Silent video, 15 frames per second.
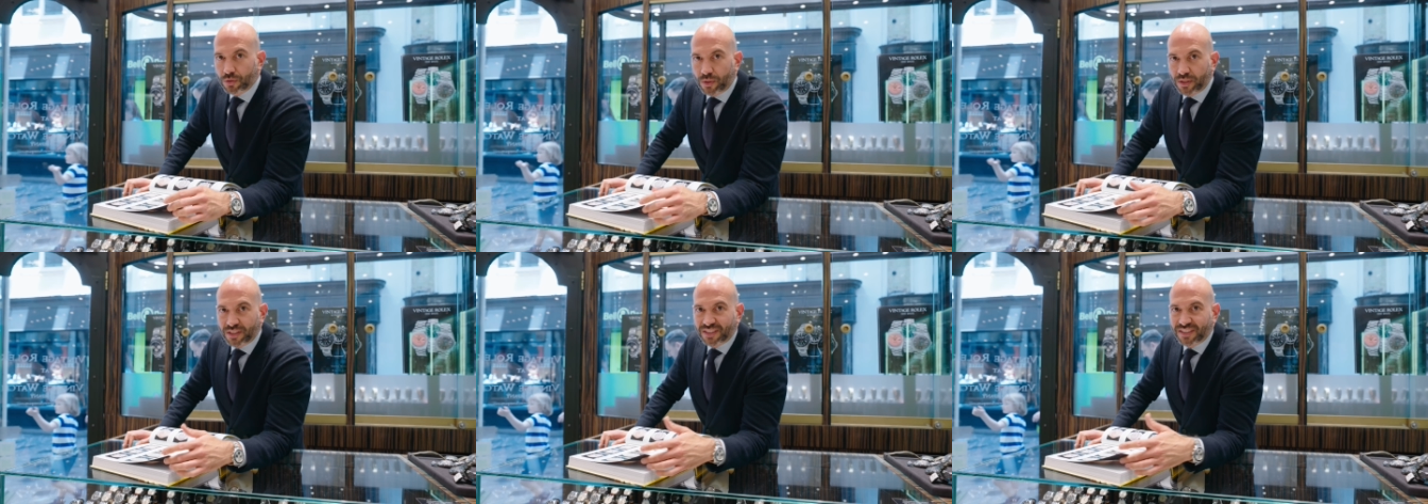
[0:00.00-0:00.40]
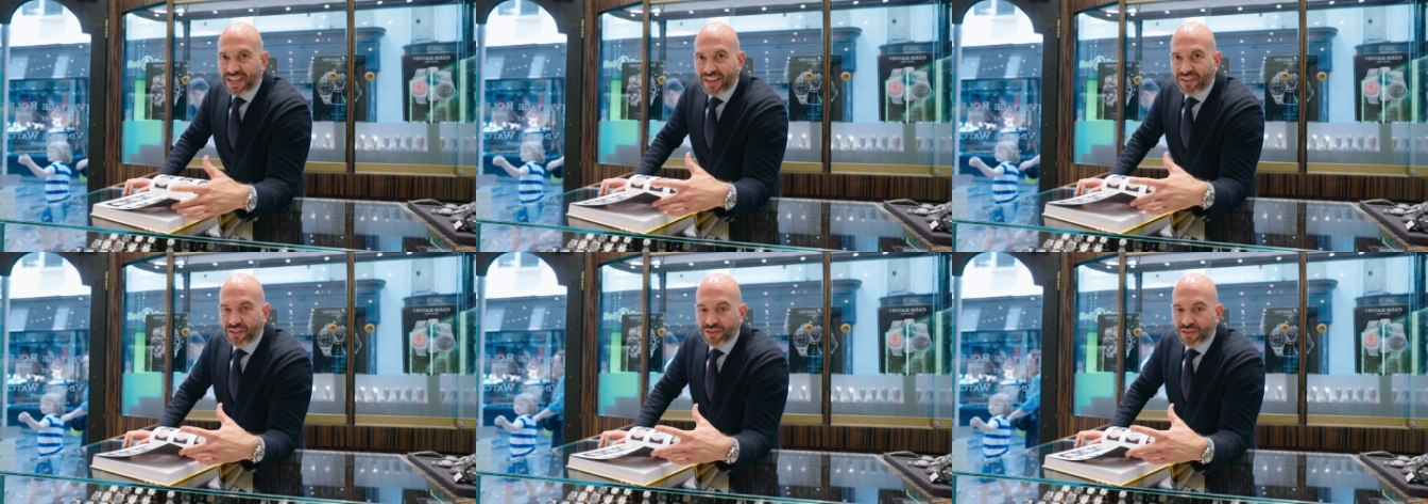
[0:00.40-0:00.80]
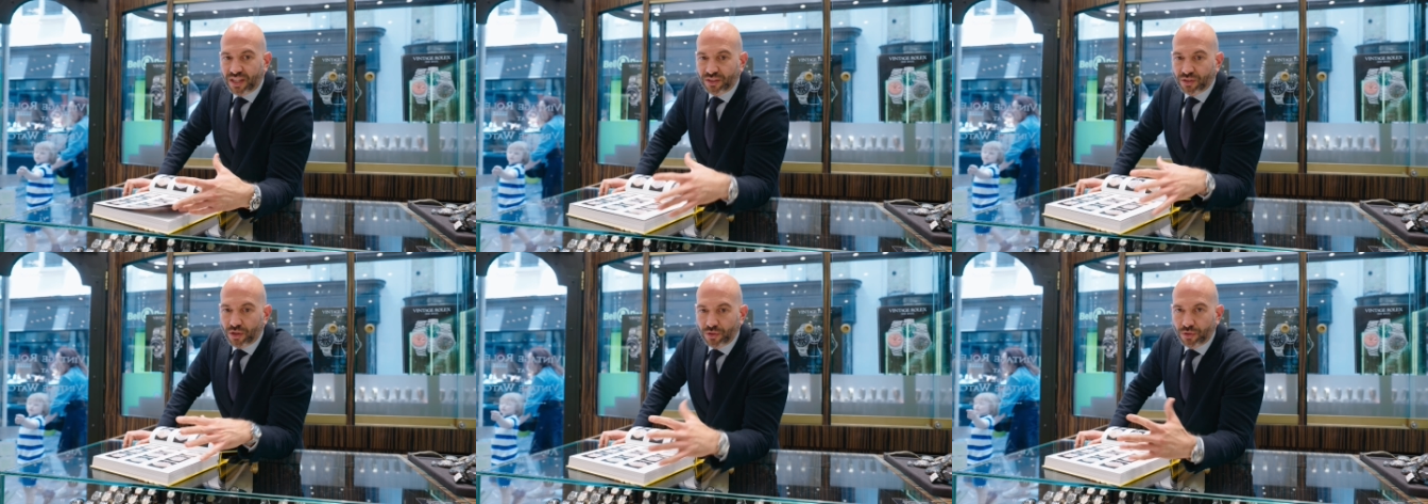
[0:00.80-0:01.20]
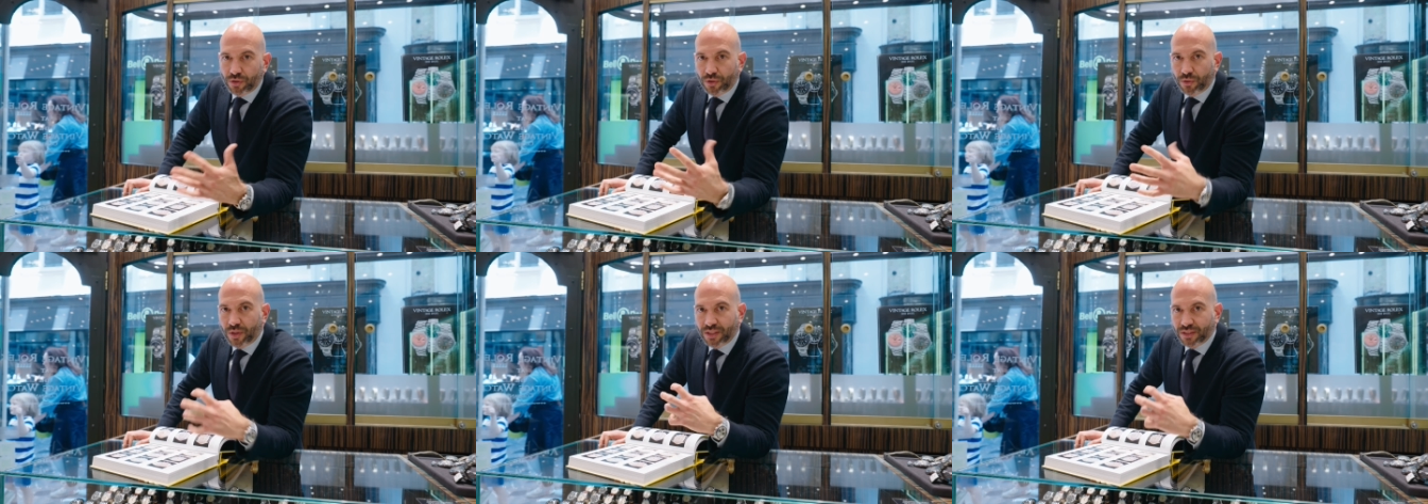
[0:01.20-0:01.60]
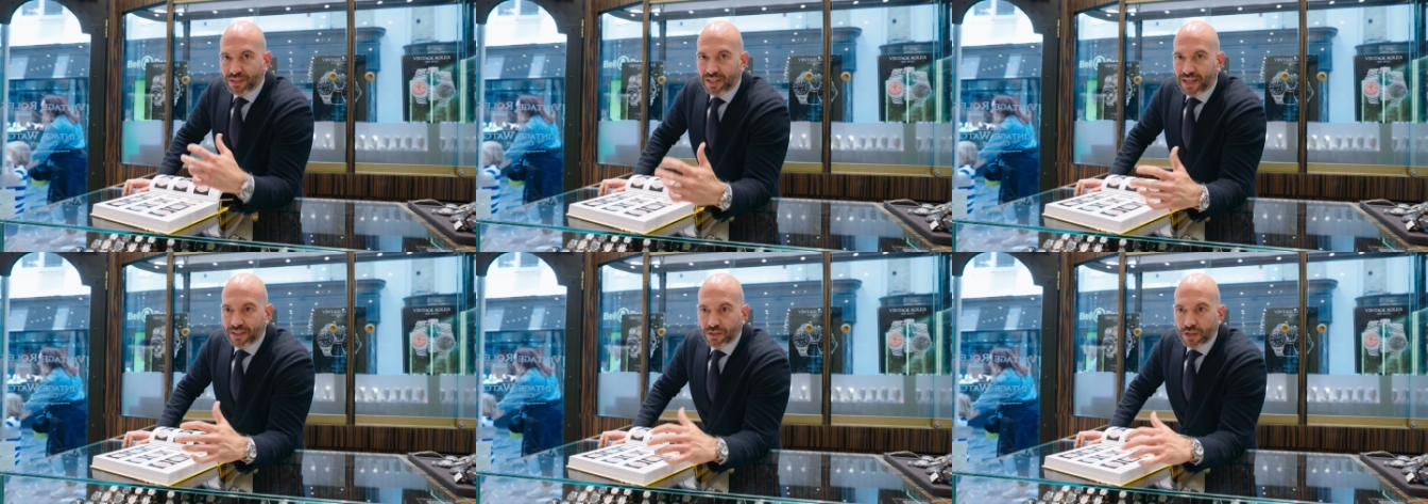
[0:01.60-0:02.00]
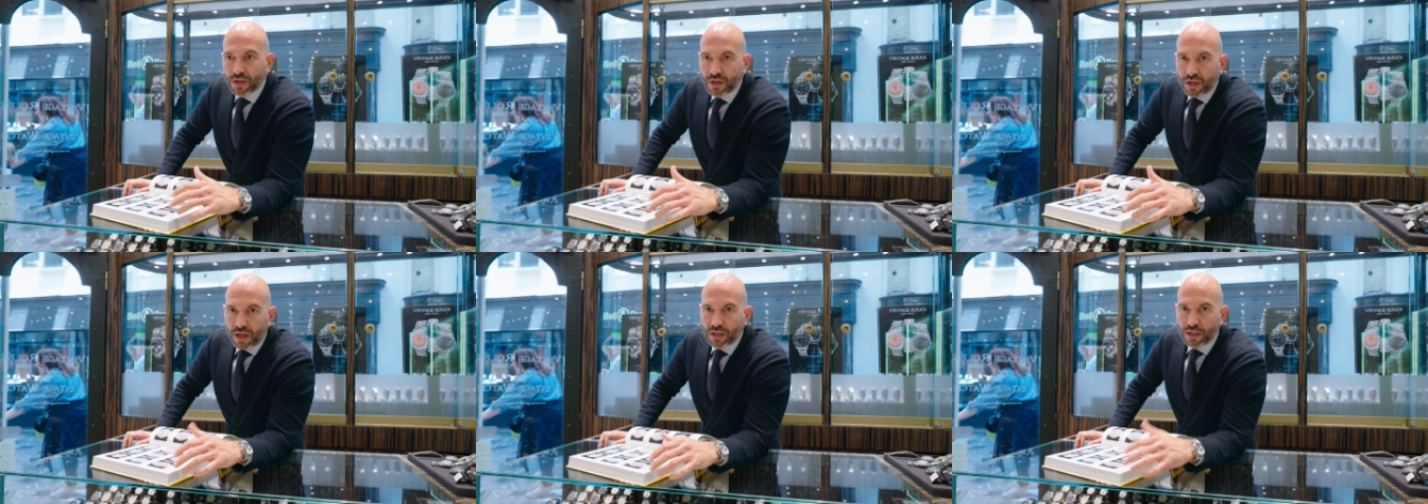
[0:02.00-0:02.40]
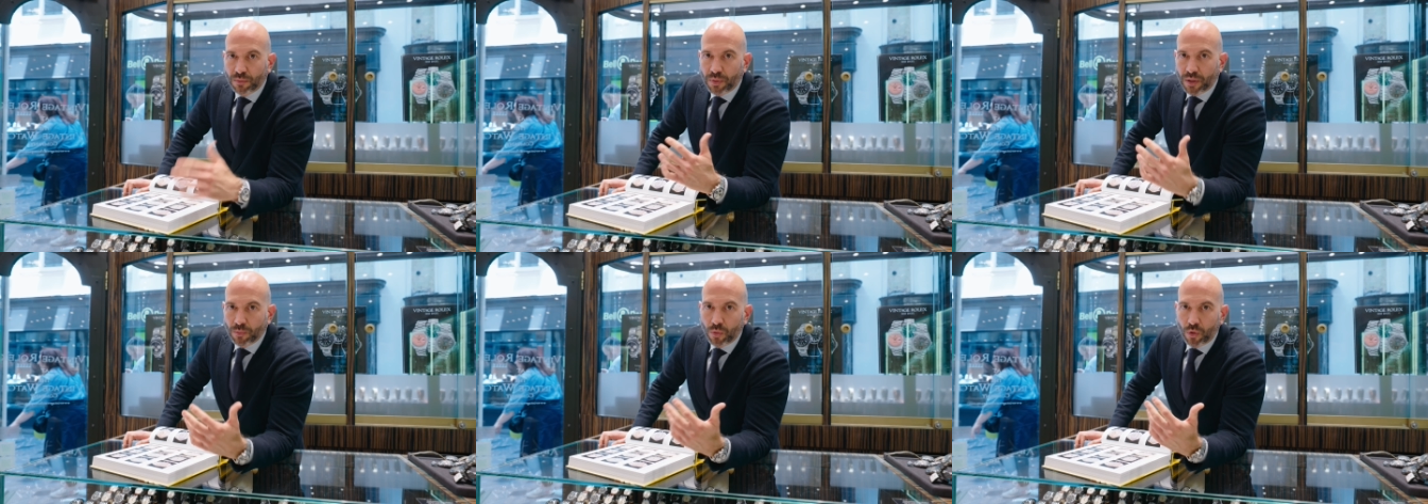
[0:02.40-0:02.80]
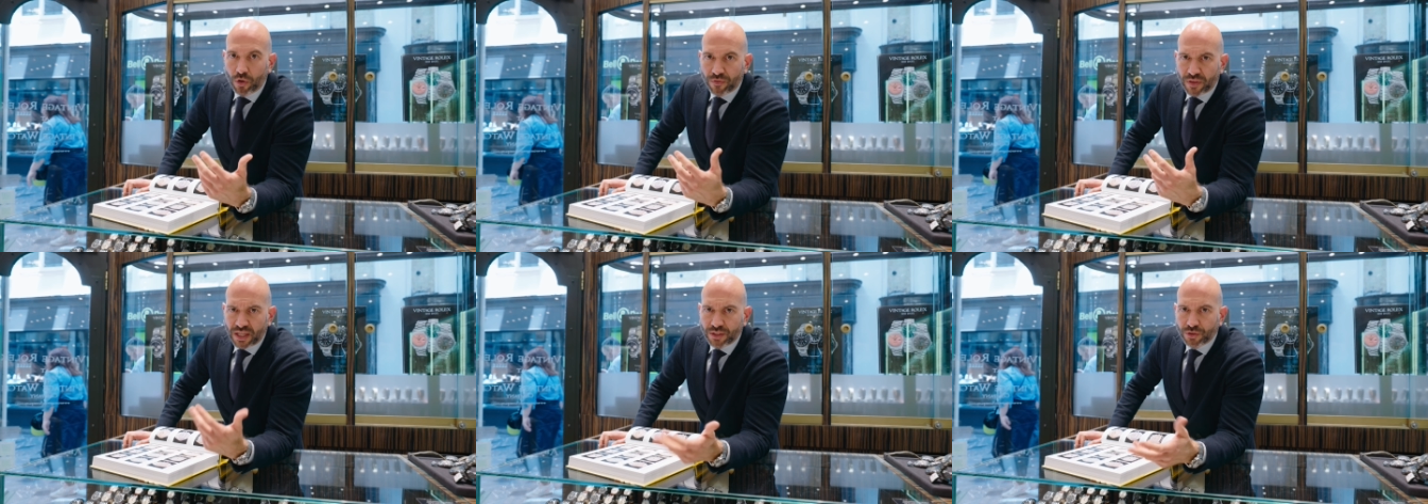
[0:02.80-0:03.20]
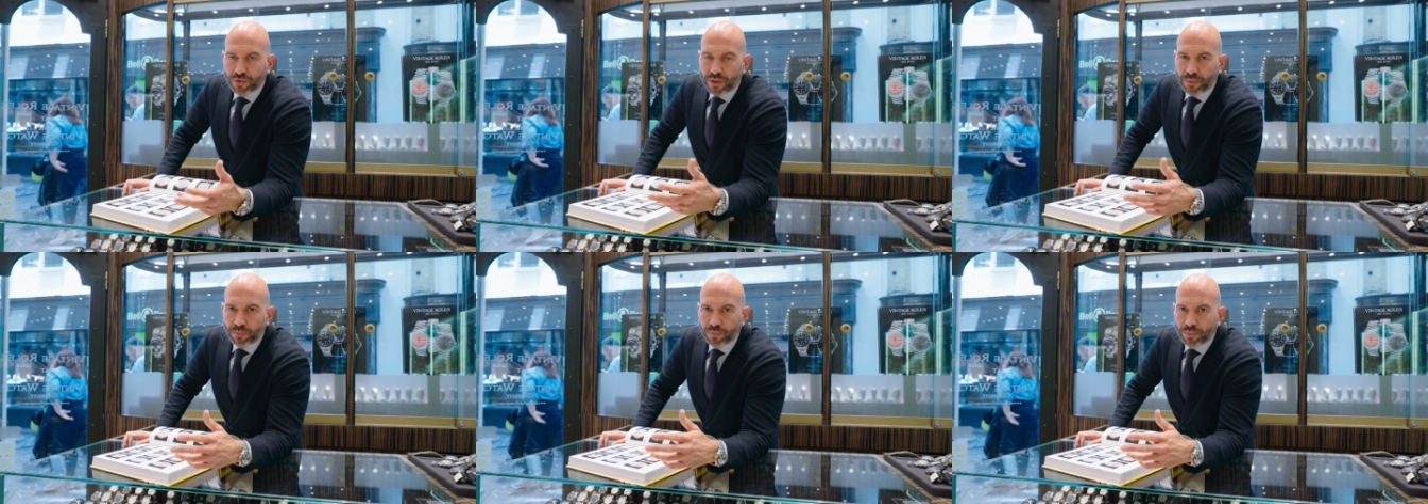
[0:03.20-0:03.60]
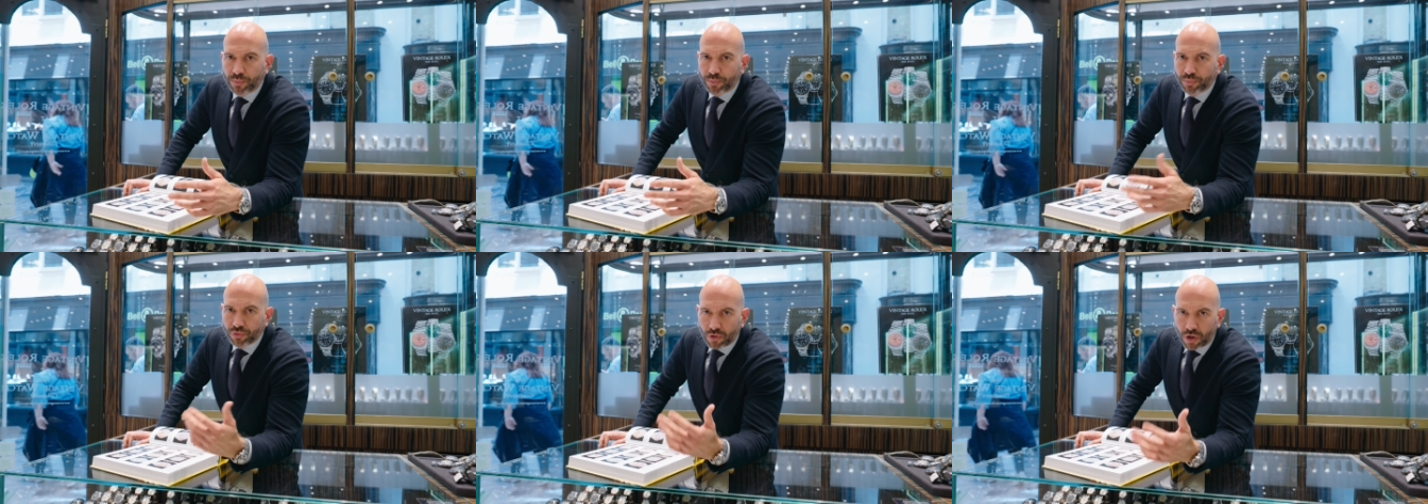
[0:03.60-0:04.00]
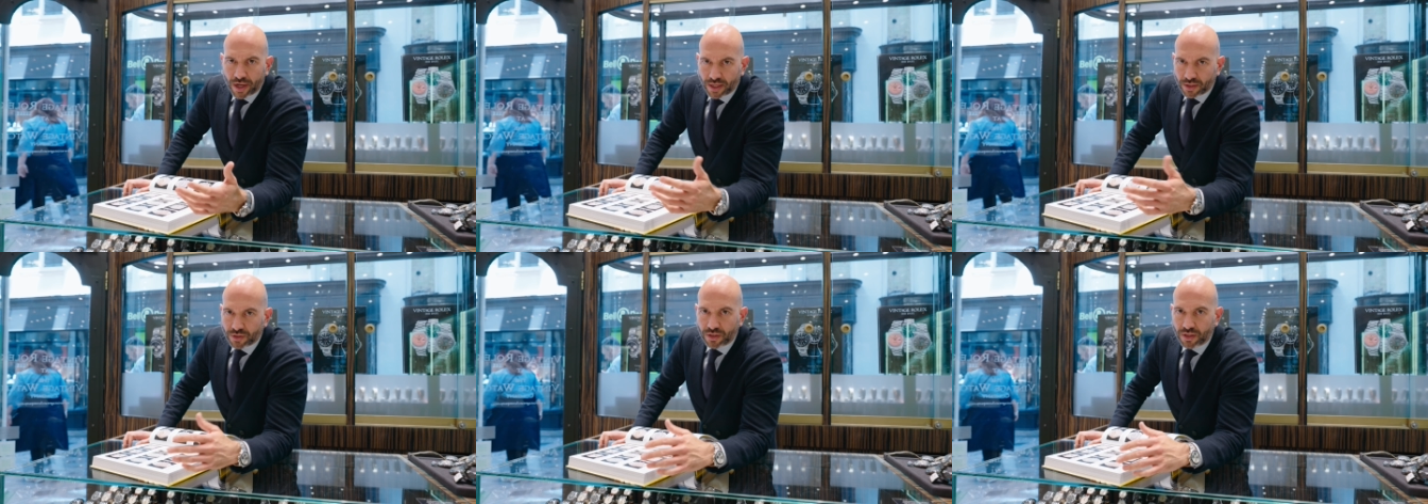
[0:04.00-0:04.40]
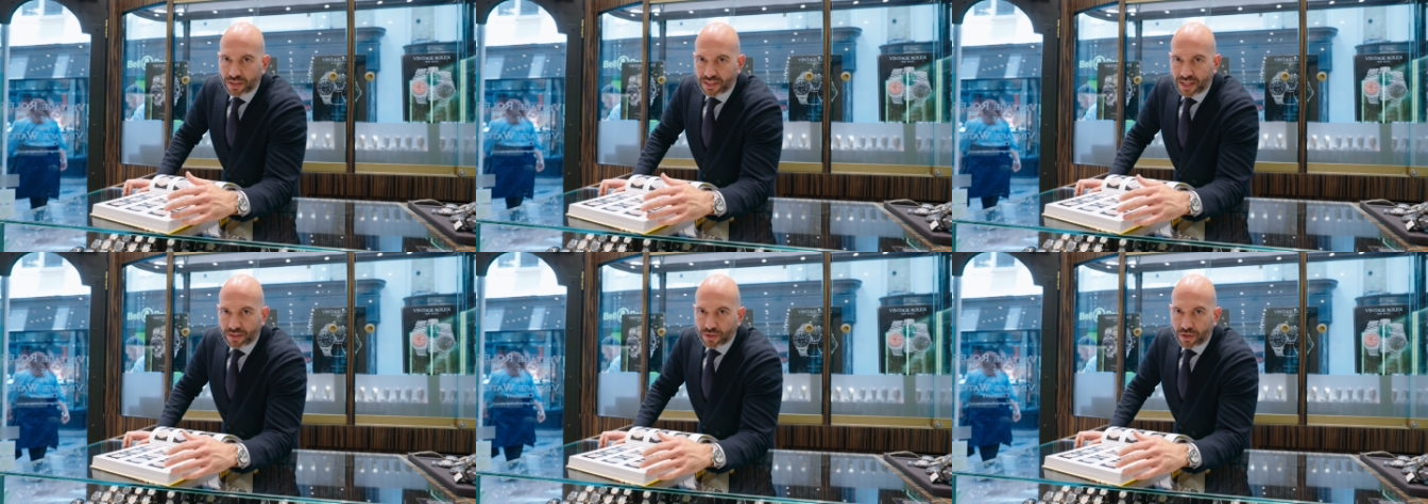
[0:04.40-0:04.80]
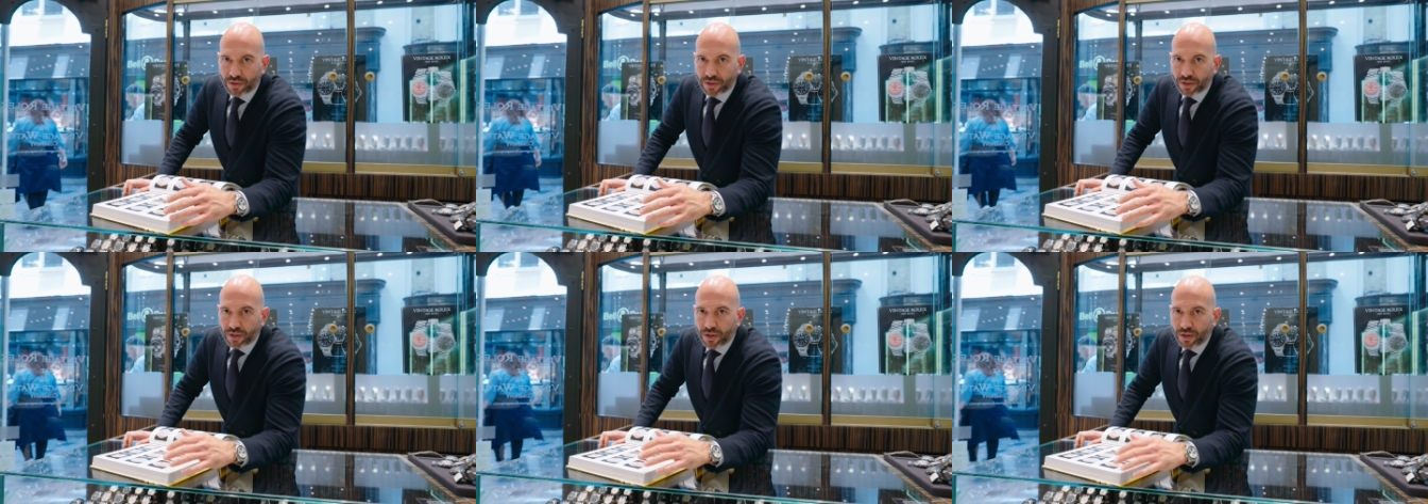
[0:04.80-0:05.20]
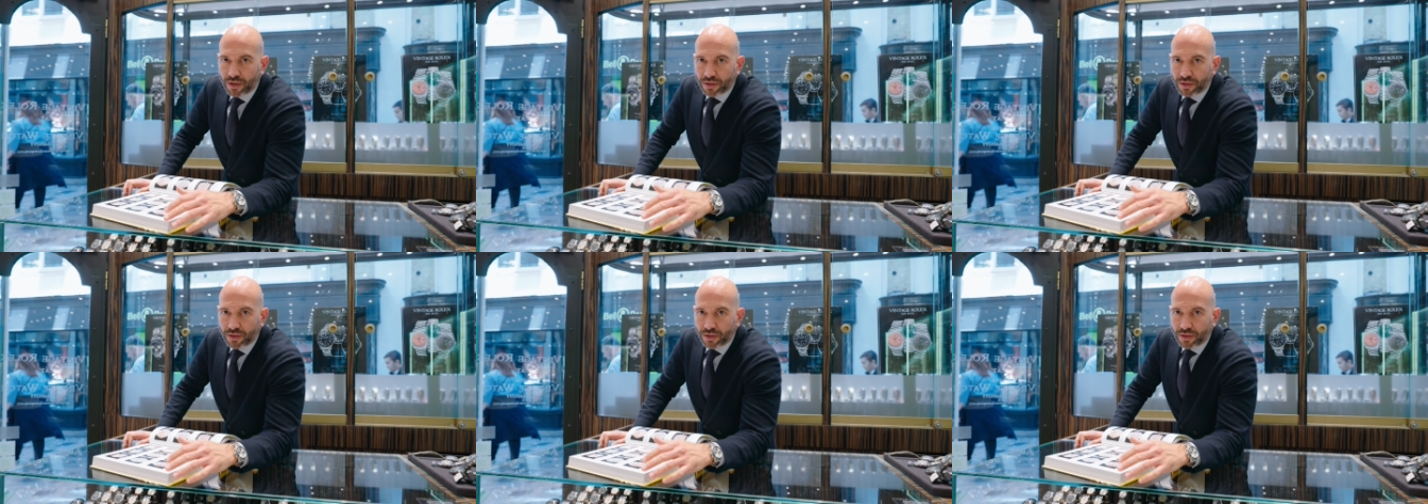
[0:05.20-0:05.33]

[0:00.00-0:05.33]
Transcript: To understand the Daytona, you've got to understand a little bit more of the history prior to the Daytona.